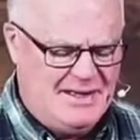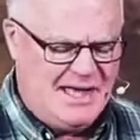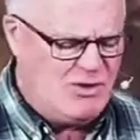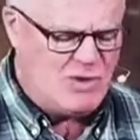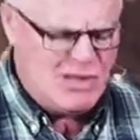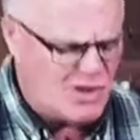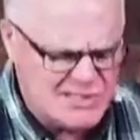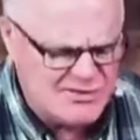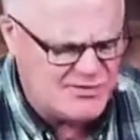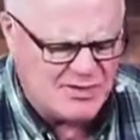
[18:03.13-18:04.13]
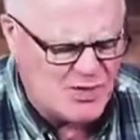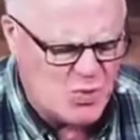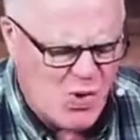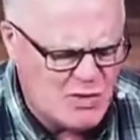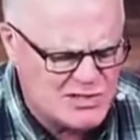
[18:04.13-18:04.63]
And there are lots of them the
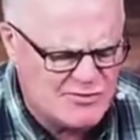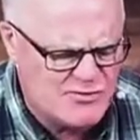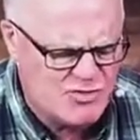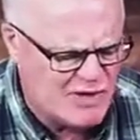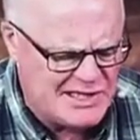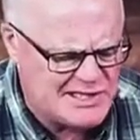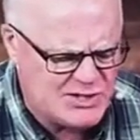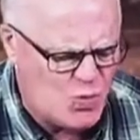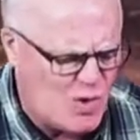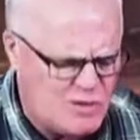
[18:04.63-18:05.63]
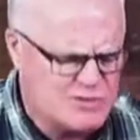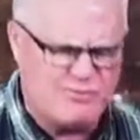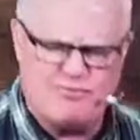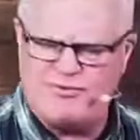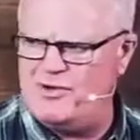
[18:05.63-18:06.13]
wells of grace, the wells
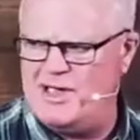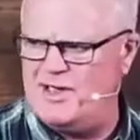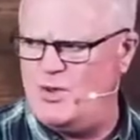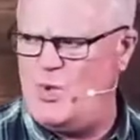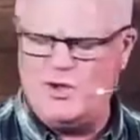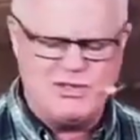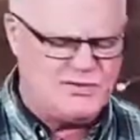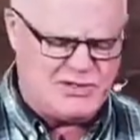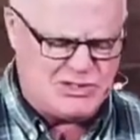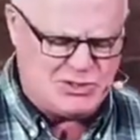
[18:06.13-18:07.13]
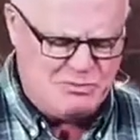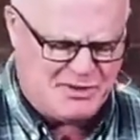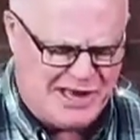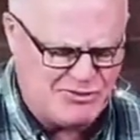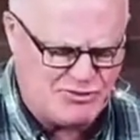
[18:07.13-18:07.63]
of prayer, the wells of the
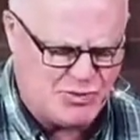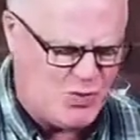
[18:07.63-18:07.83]
supernatural, the